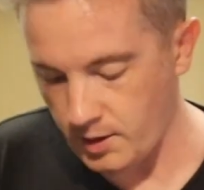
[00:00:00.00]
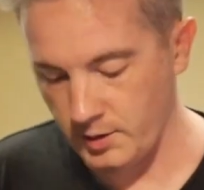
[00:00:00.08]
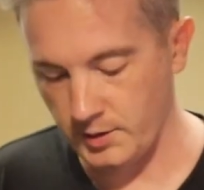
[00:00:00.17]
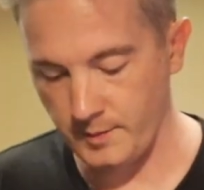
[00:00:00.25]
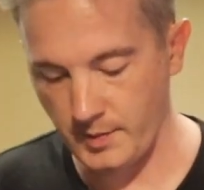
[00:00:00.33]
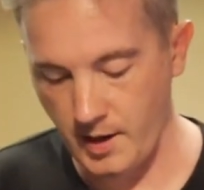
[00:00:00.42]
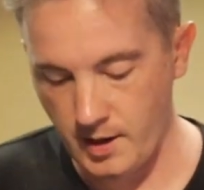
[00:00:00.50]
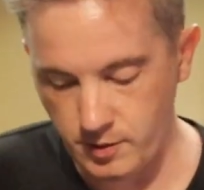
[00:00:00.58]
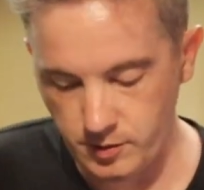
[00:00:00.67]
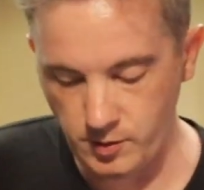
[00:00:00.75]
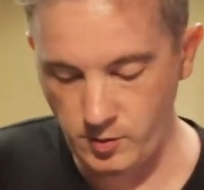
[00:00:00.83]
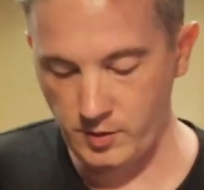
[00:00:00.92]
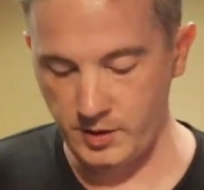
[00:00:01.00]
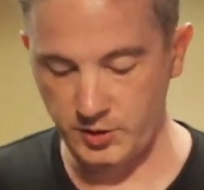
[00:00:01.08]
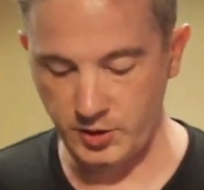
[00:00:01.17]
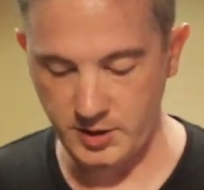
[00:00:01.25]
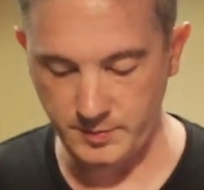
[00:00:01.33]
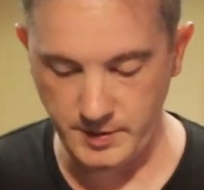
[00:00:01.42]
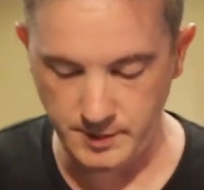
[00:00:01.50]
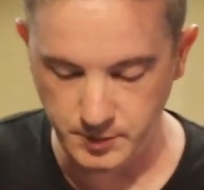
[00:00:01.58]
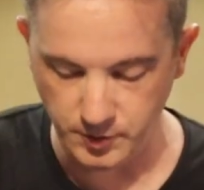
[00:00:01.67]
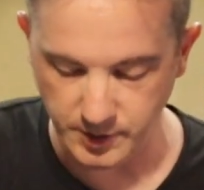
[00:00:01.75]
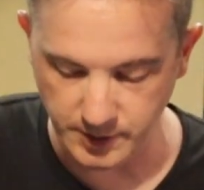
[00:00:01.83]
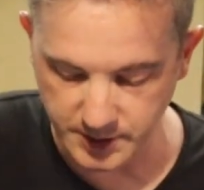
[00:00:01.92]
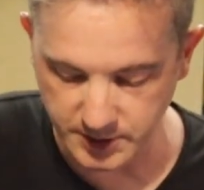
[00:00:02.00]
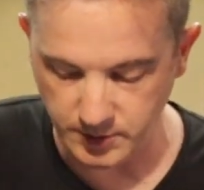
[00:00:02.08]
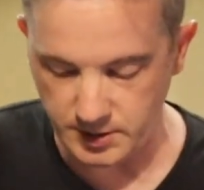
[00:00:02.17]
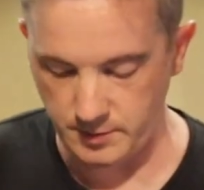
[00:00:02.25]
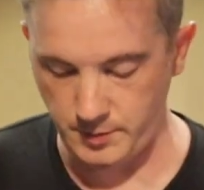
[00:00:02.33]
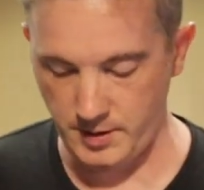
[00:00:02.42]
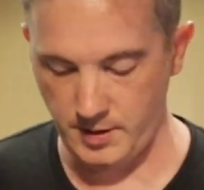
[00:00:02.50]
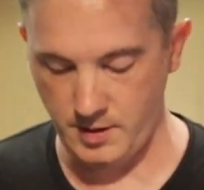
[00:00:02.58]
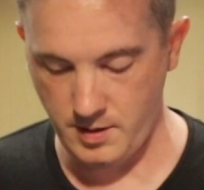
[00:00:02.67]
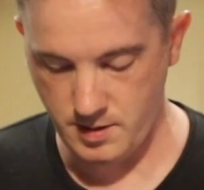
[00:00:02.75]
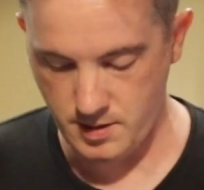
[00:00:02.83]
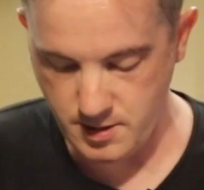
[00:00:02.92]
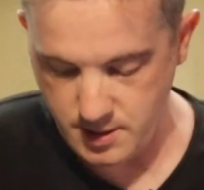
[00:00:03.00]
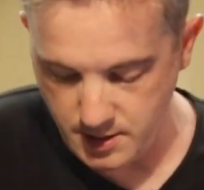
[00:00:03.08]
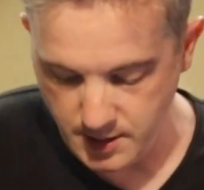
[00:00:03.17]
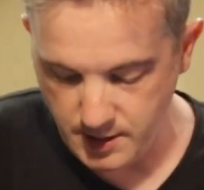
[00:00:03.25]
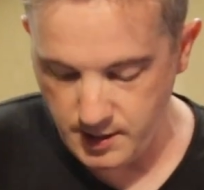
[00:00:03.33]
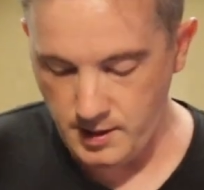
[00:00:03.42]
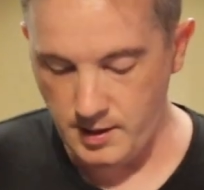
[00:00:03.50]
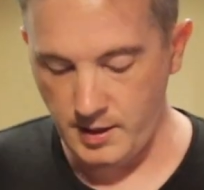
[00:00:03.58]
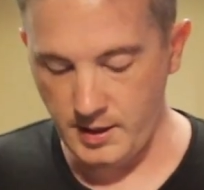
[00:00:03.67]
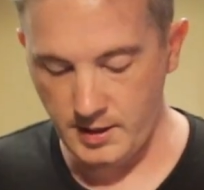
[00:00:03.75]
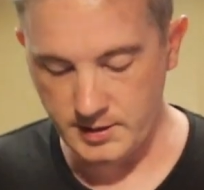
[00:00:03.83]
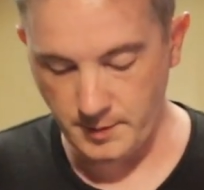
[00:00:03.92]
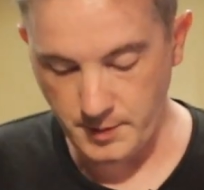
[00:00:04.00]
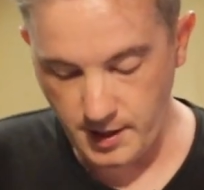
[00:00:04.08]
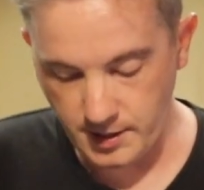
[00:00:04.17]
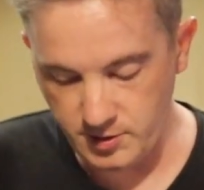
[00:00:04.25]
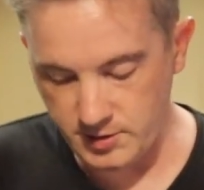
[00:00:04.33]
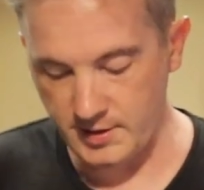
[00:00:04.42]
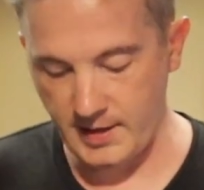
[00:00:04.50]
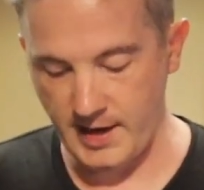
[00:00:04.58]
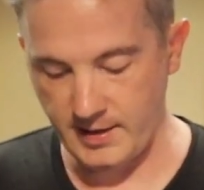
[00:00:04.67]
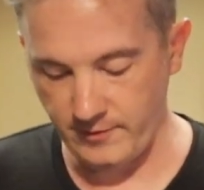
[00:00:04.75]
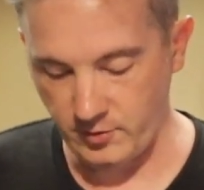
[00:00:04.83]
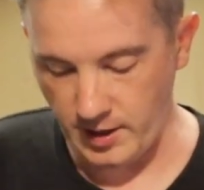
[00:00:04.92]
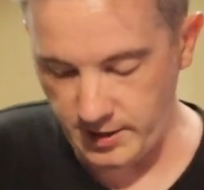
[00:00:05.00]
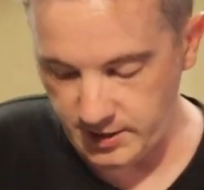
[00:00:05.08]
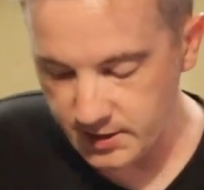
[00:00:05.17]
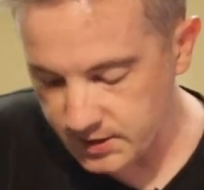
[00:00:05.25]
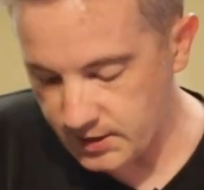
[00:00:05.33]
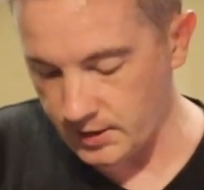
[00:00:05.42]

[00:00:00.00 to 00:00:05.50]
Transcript: So the only adjustment I'm doing to this recipe is I'm not using the active dry yeast.